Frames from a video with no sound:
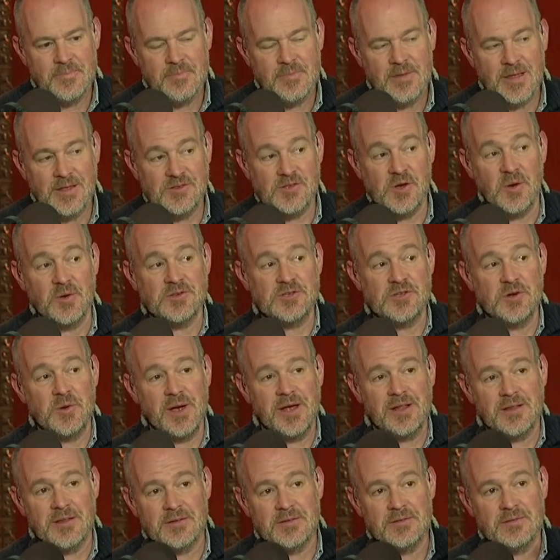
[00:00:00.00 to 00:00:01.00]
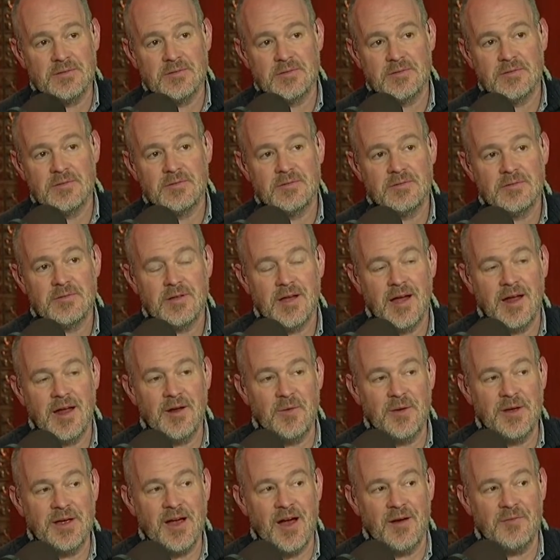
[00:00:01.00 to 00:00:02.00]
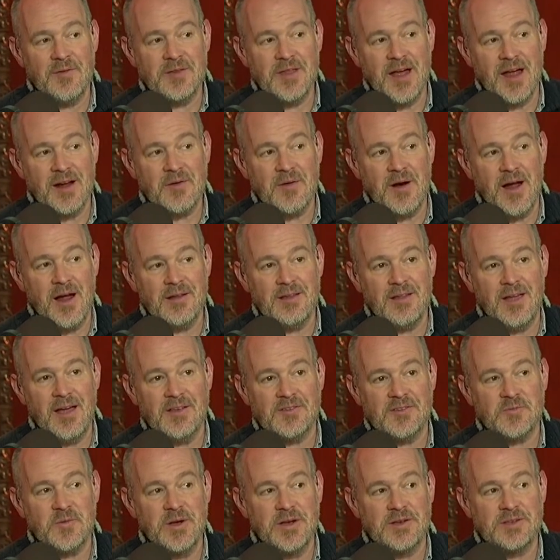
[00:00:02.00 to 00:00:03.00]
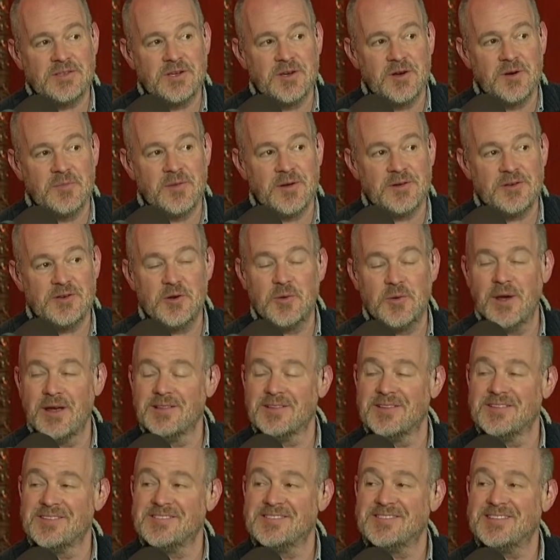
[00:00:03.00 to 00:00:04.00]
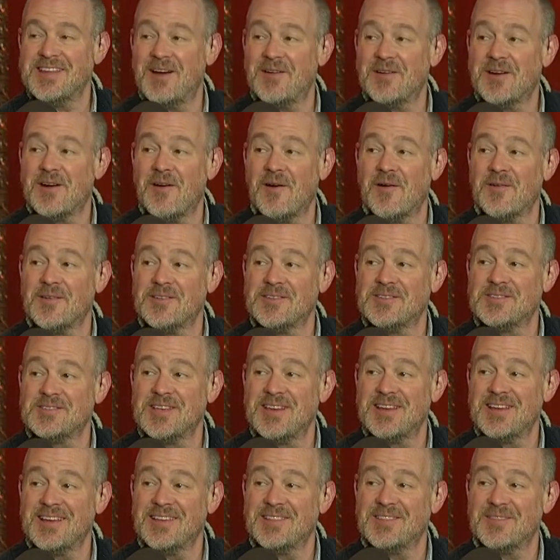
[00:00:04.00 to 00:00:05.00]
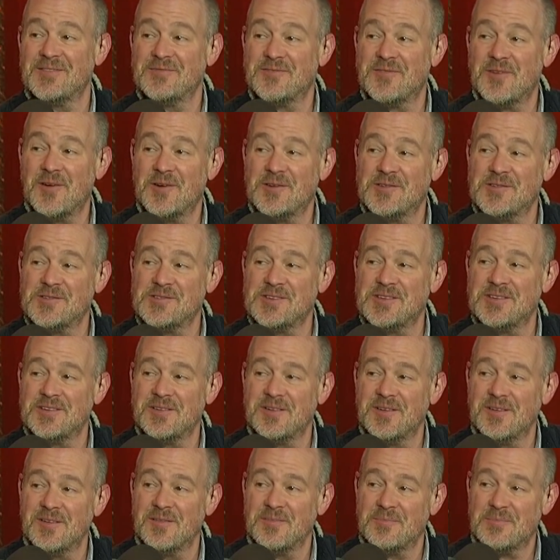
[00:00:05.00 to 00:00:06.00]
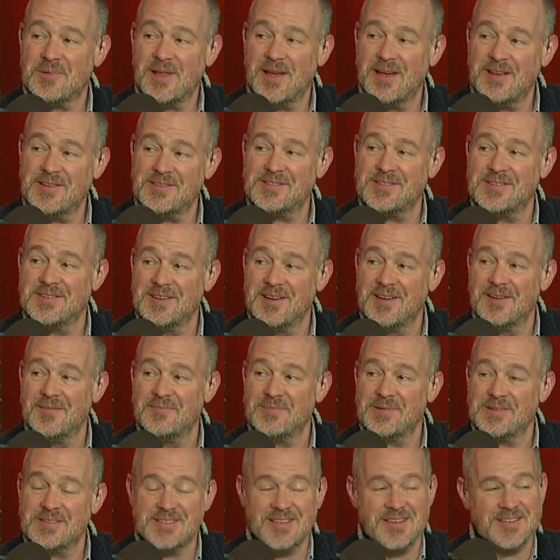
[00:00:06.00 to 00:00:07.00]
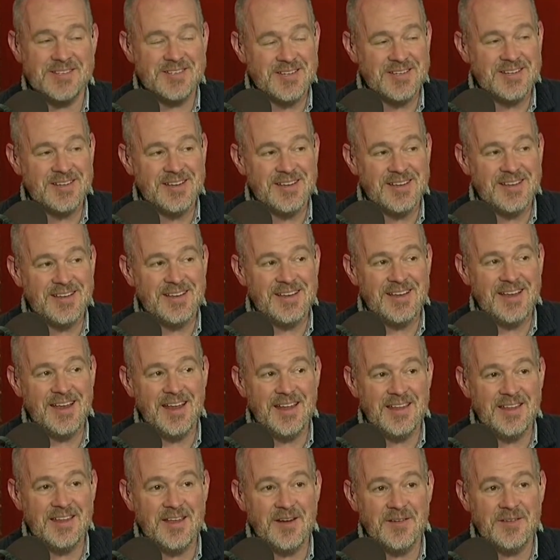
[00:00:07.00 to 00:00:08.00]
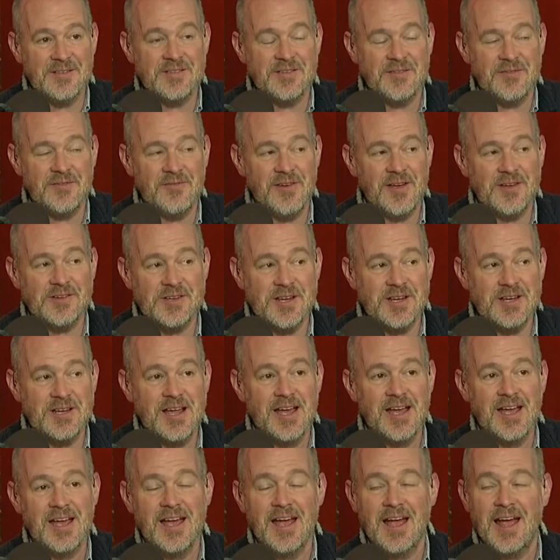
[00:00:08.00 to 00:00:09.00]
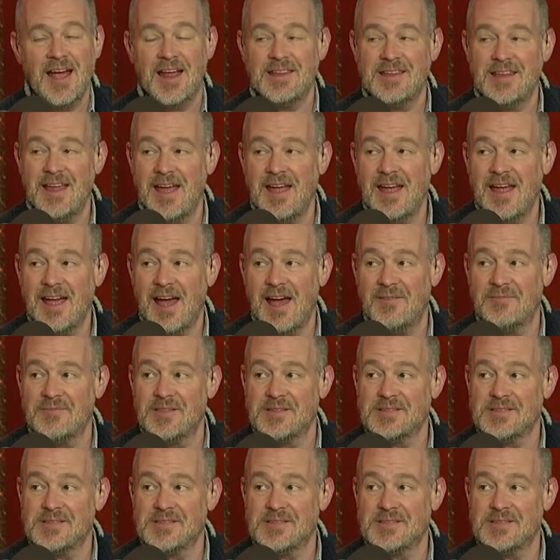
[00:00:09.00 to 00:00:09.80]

And so is New England. I know we covered that ground last week too, but New England is now currently sitting in the first place position in their division, Jeez. and they have the